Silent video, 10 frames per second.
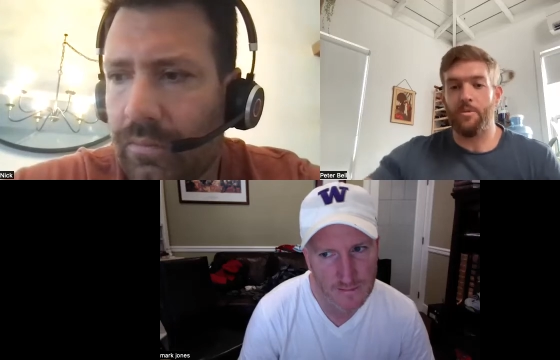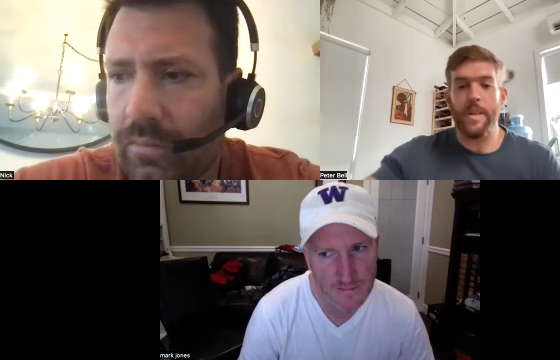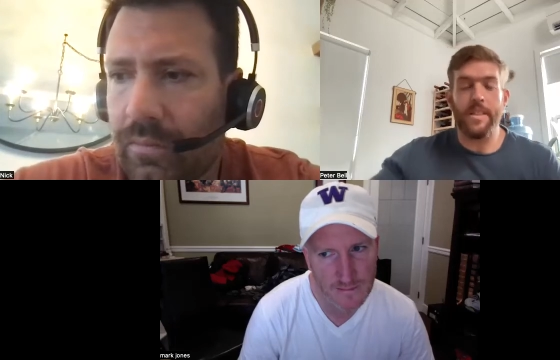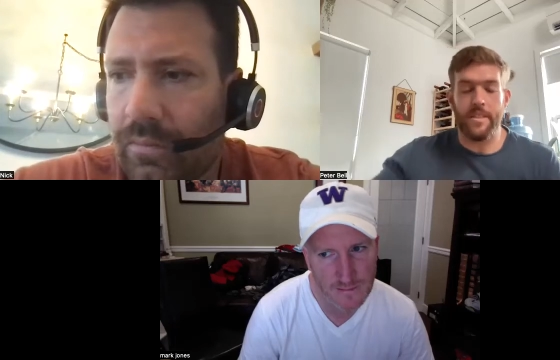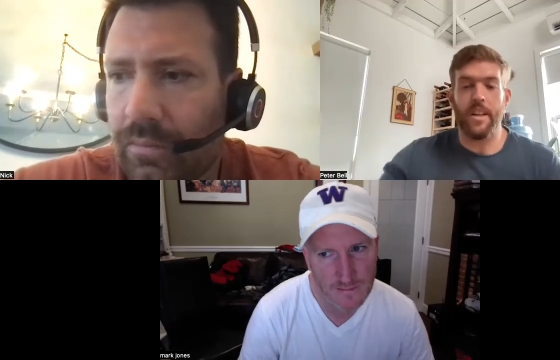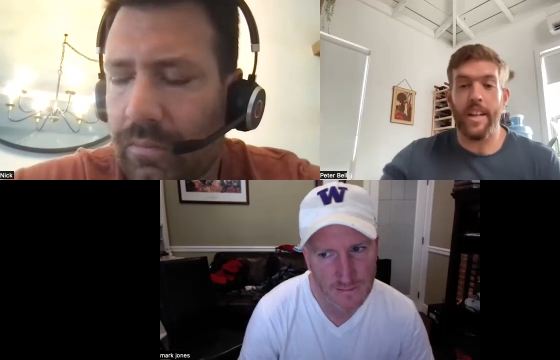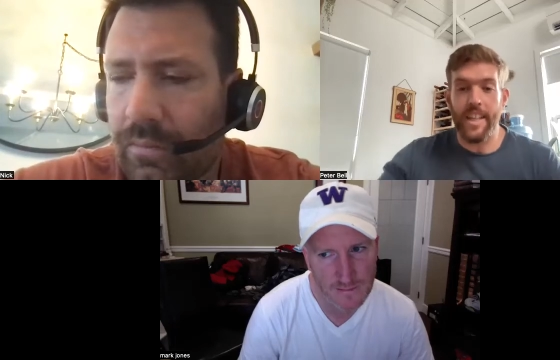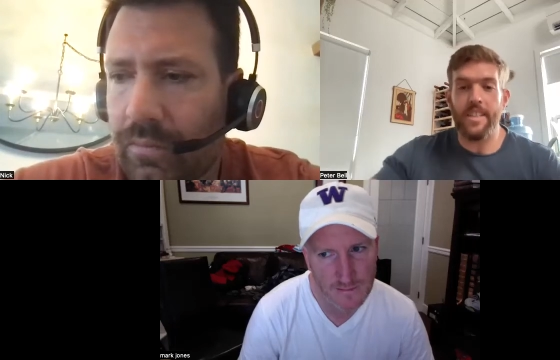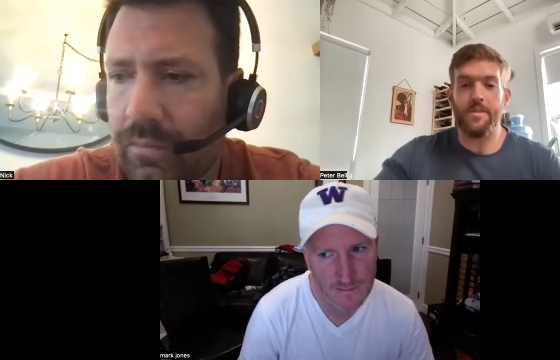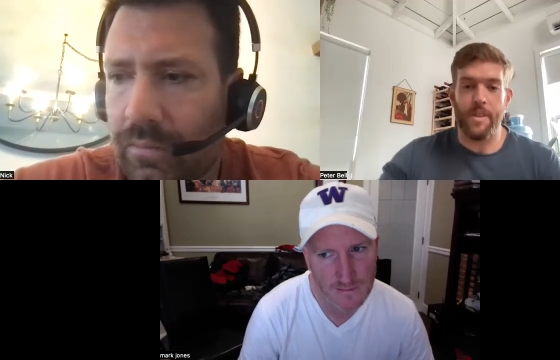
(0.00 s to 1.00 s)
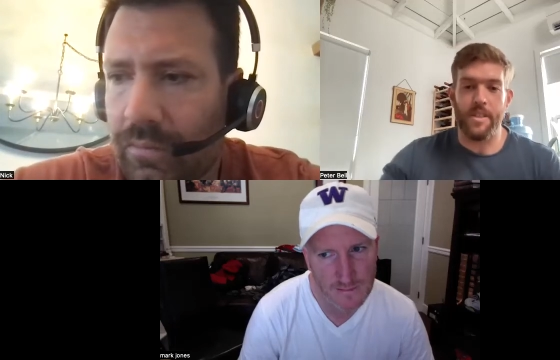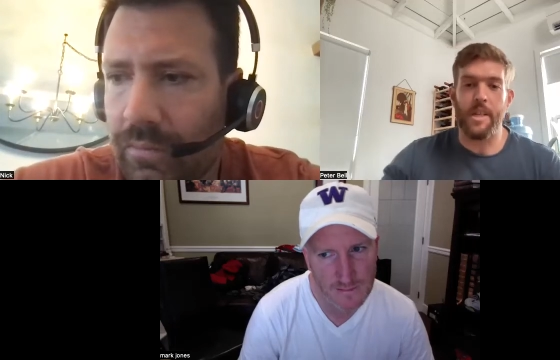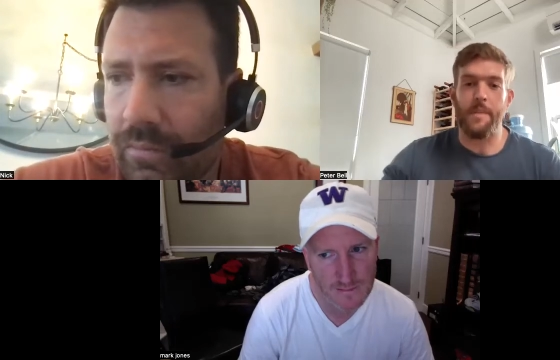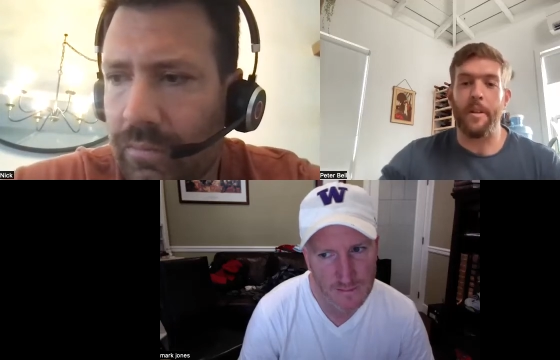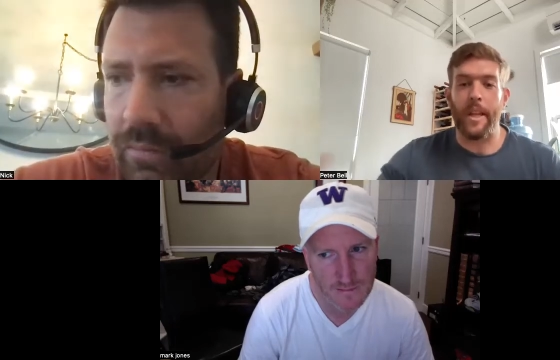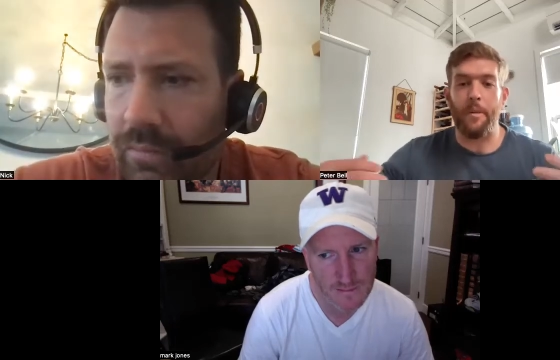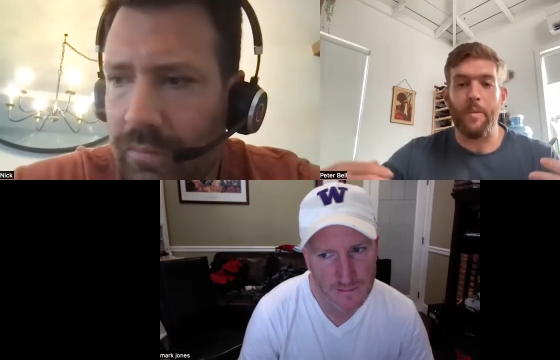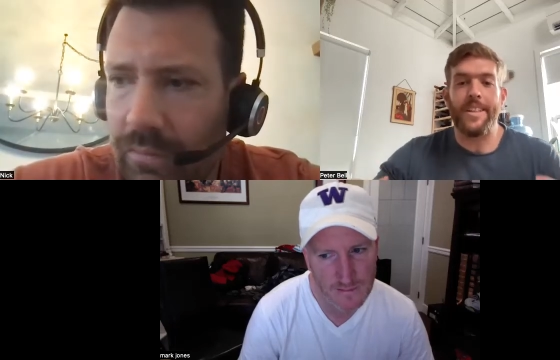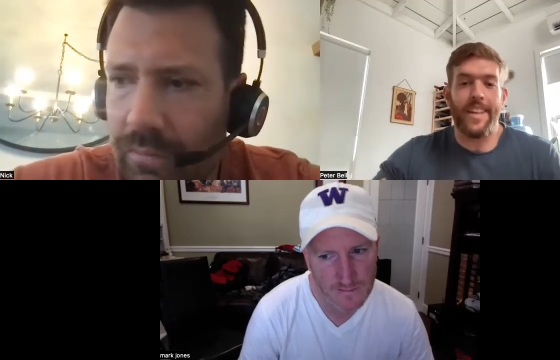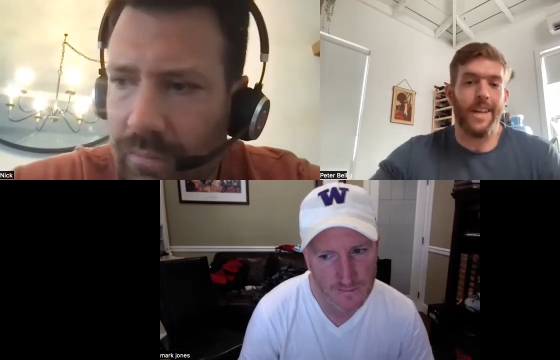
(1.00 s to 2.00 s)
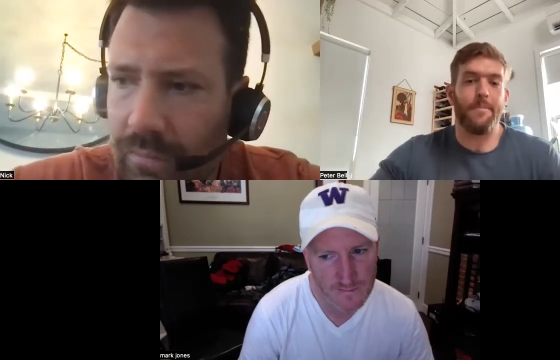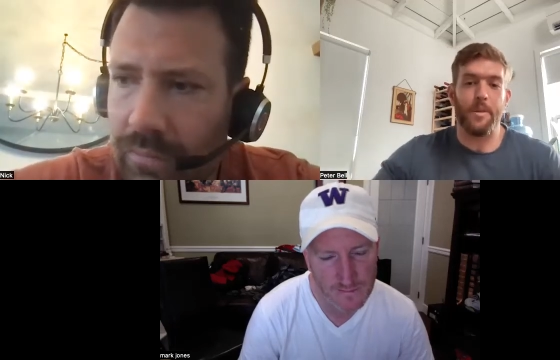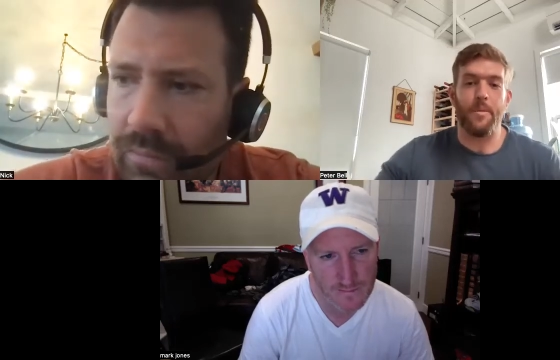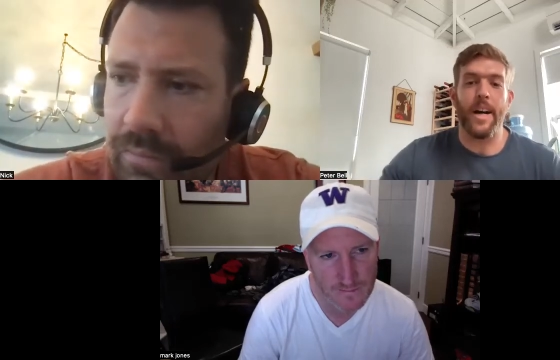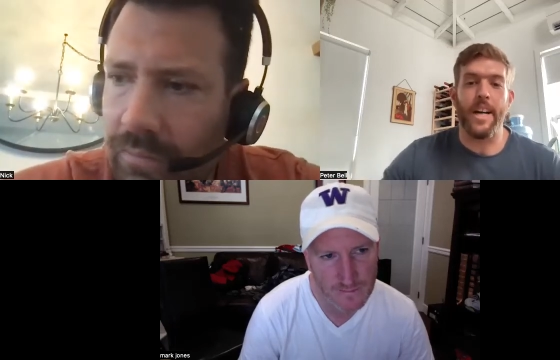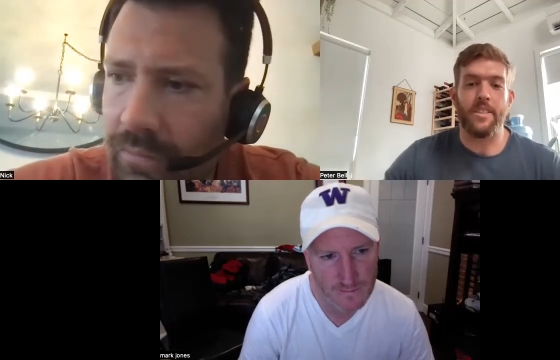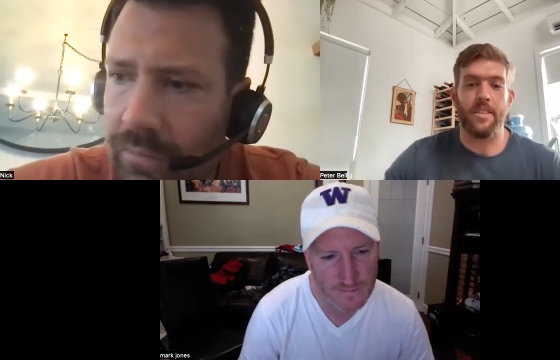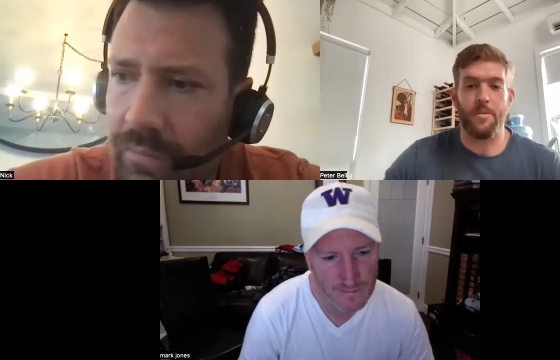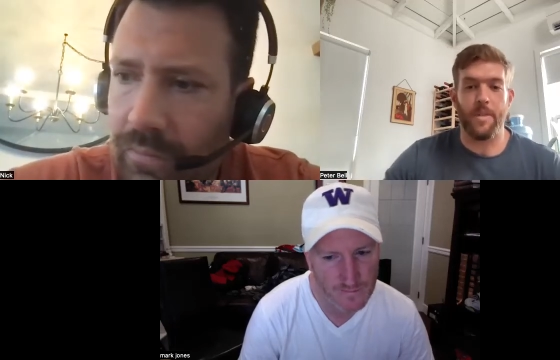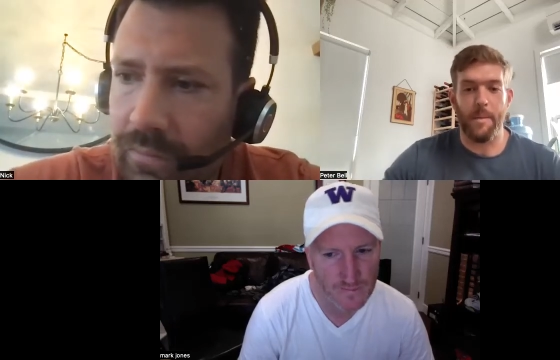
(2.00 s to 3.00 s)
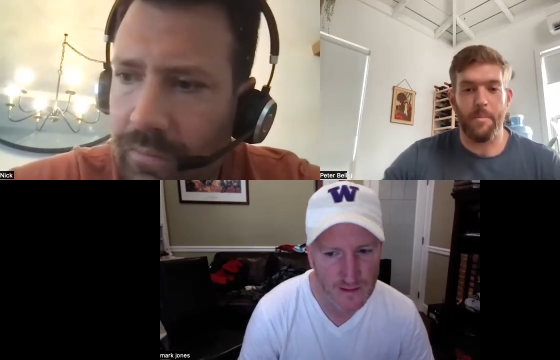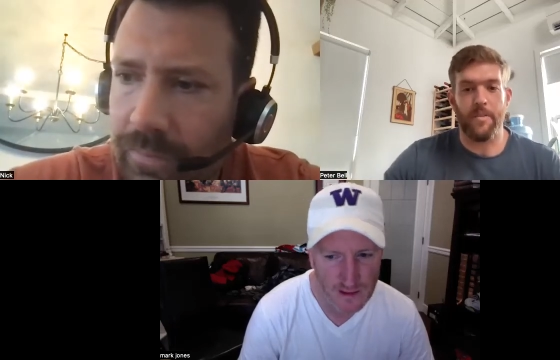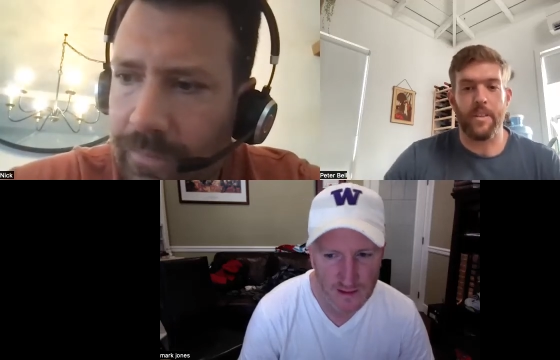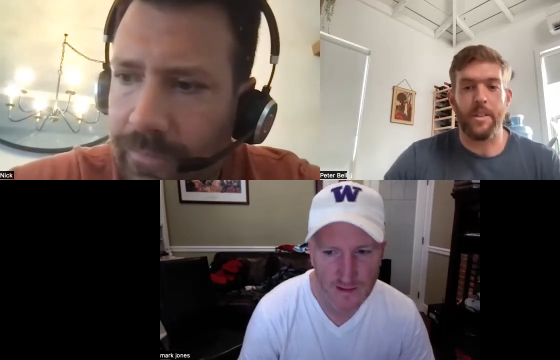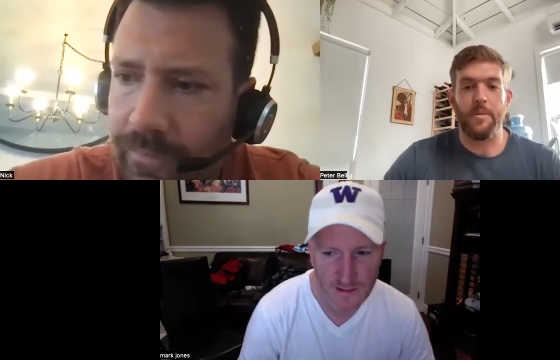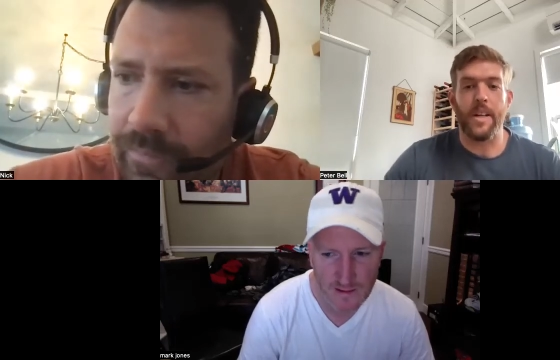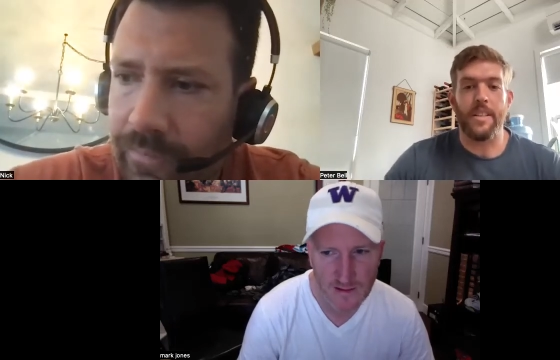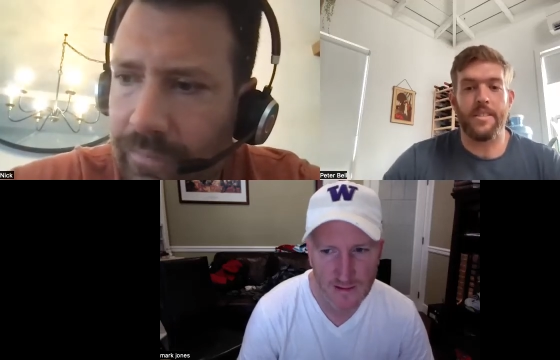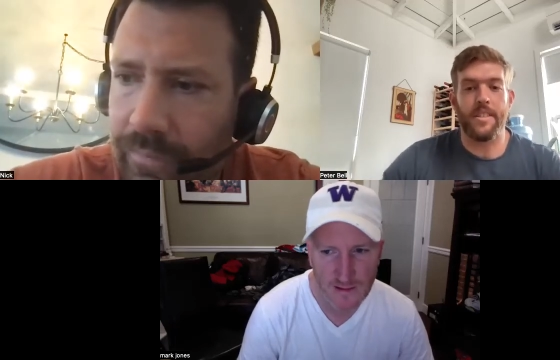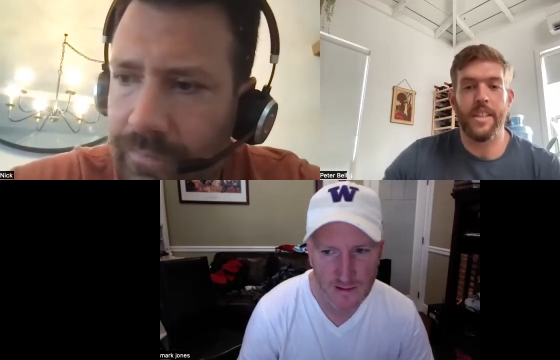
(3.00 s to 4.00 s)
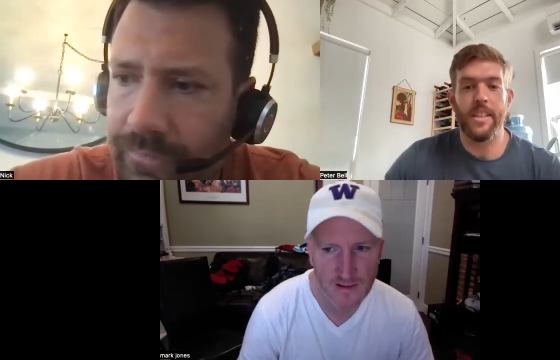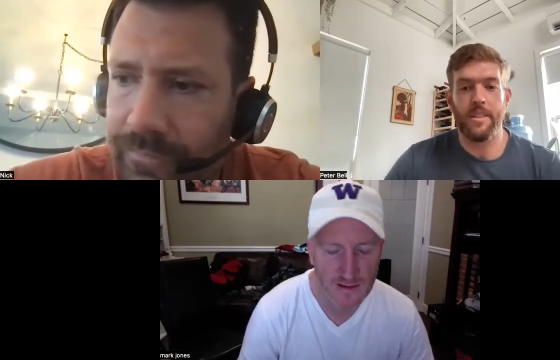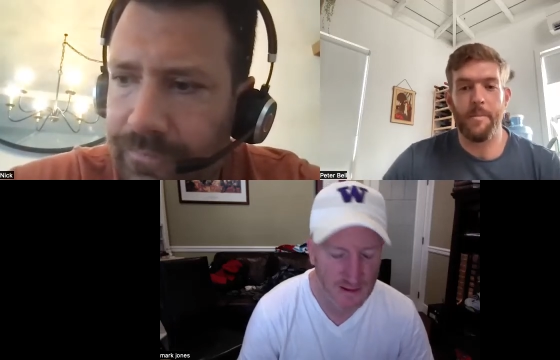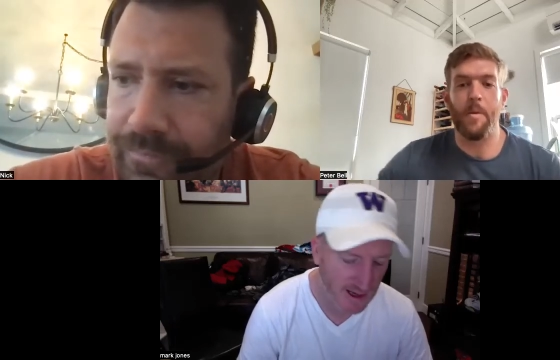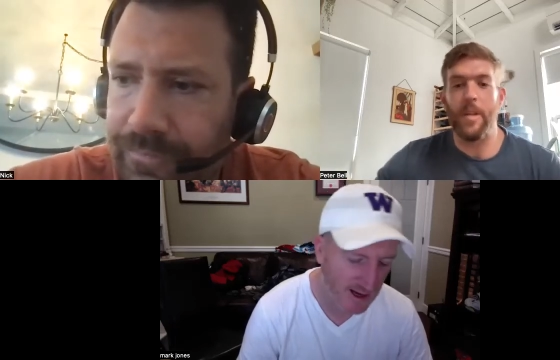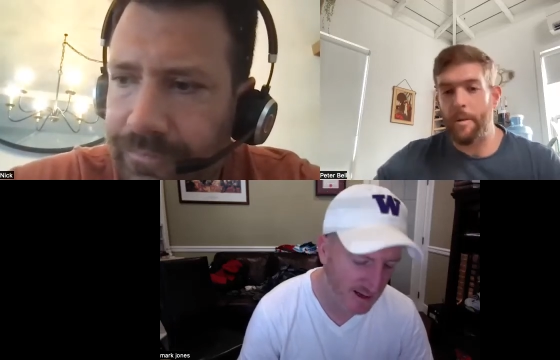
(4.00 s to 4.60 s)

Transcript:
Speaker 1: is wisdom, God is wisdom, and like we can be wise, although we're not perfectly wise. So yeah.